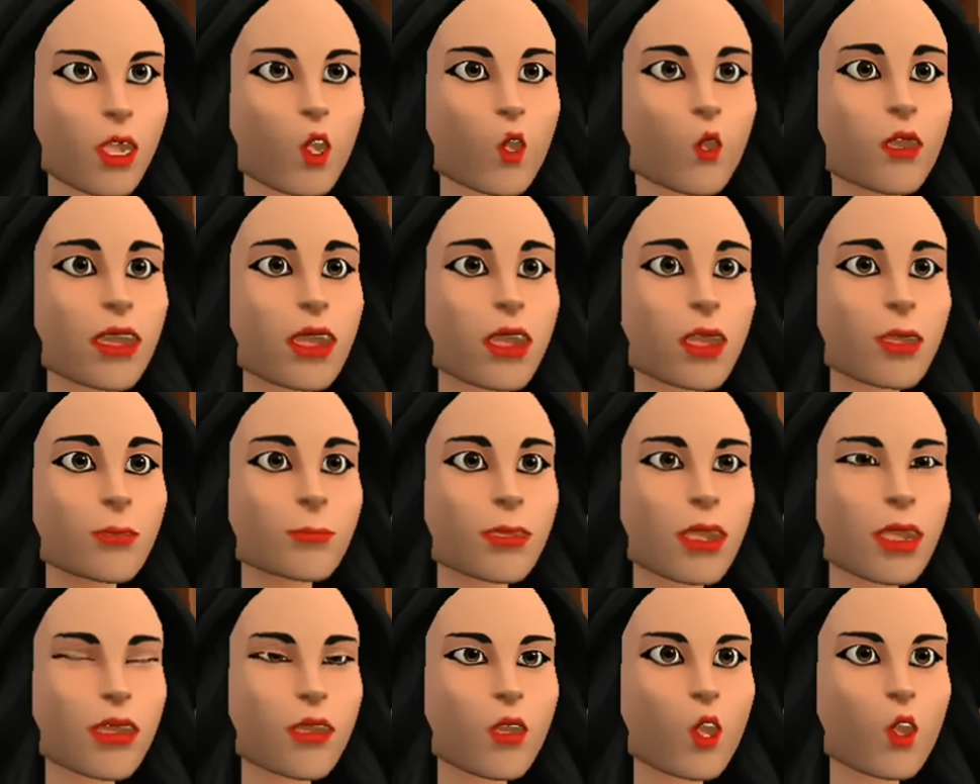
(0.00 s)
you very
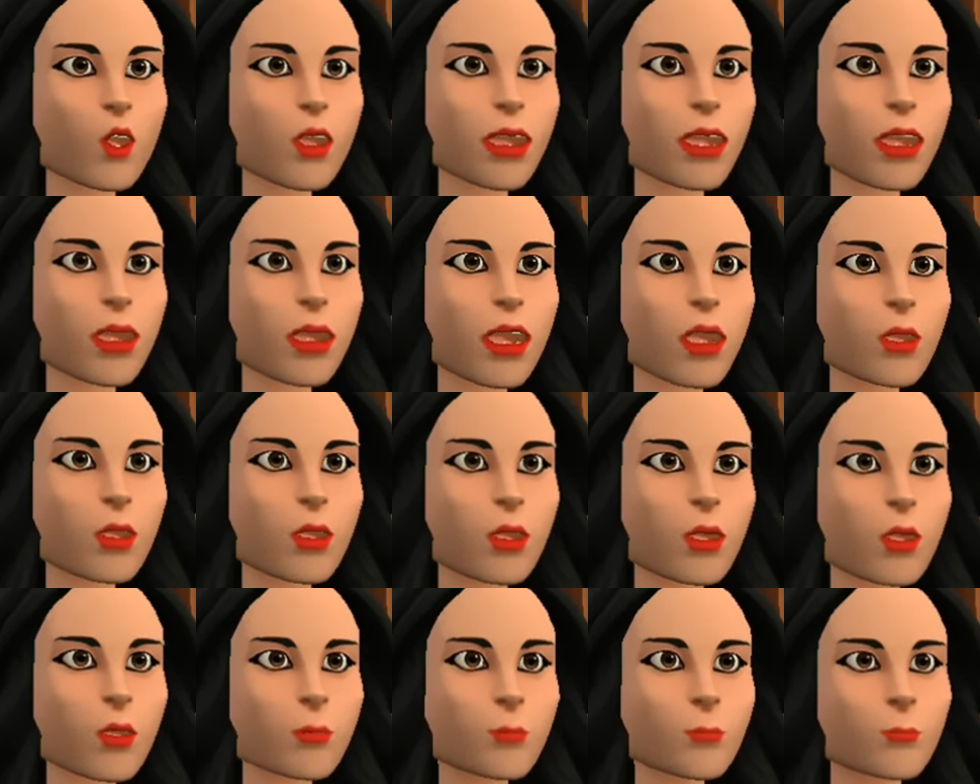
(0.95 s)
much for sharing
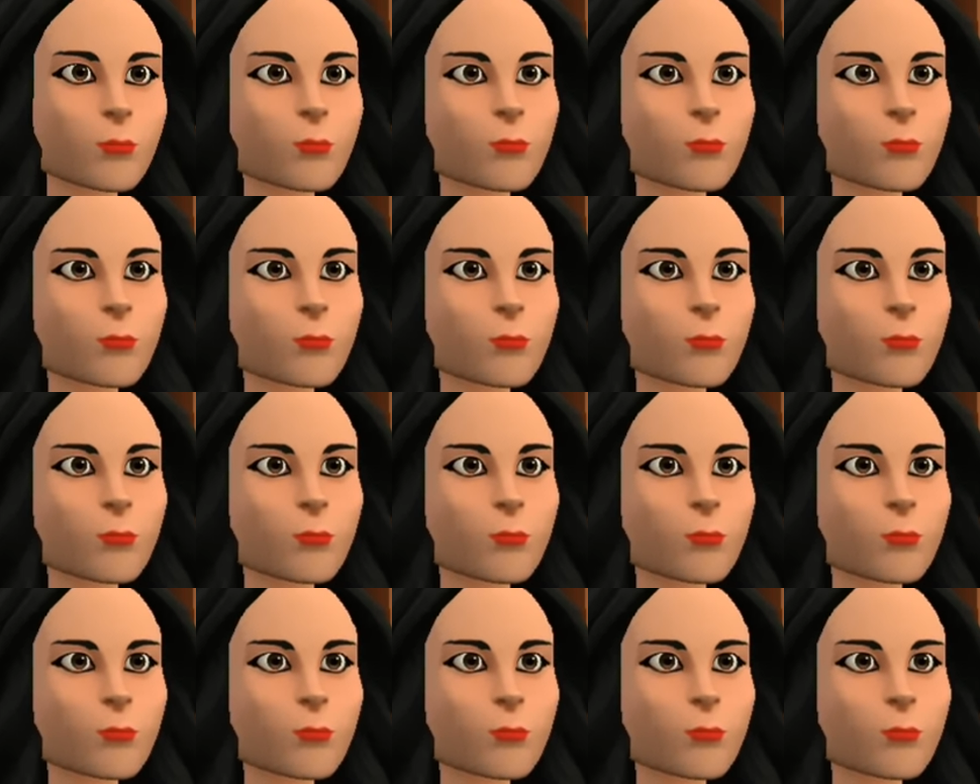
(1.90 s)
that.